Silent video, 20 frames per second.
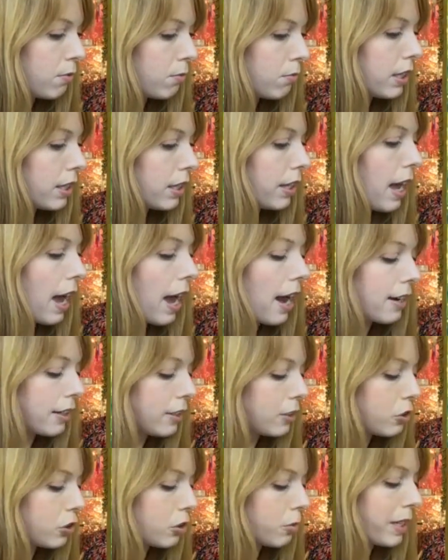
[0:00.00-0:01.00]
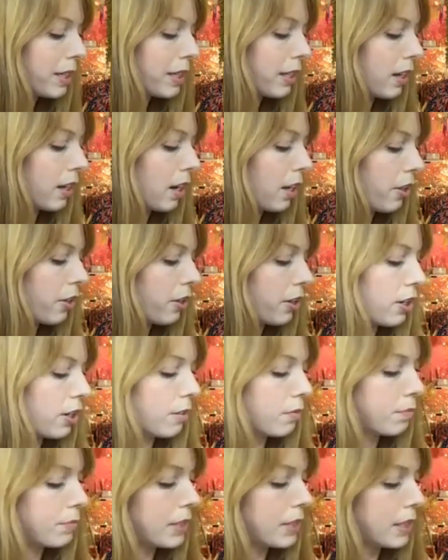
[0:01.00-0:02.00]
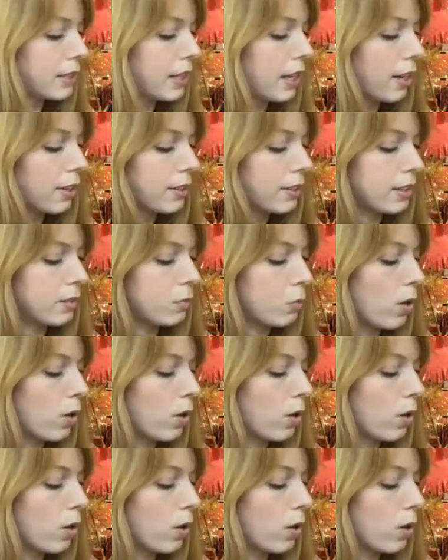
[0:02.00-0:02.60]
really adding too many other details than